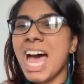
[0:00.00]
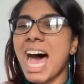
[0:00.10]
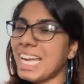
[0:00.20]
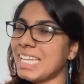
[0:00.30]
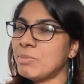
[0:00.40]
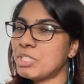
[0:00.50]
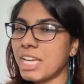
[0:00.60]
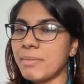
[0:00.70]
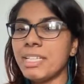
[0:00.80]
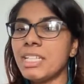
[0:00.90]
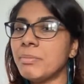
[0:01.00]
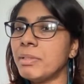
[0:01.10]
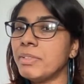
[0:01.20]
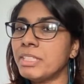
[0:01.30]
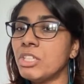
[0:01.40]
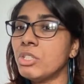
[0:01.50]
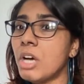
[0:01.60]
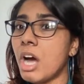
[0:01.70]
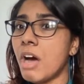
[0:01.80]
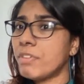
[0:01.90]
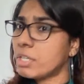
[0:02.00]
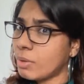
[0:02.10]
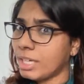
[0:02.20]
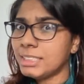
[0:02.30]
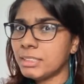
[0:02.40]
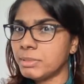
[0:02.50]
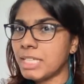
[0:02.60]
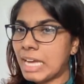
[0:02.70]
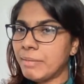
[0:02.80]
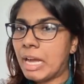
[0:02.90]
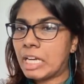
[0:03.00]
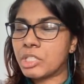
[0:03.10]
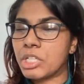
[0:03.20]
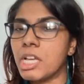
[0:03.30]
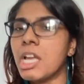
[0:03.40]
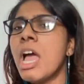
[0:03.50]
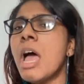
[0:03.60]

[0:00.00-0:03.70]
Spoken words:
I am Jamie, and I'll be with you for quite some time, actually.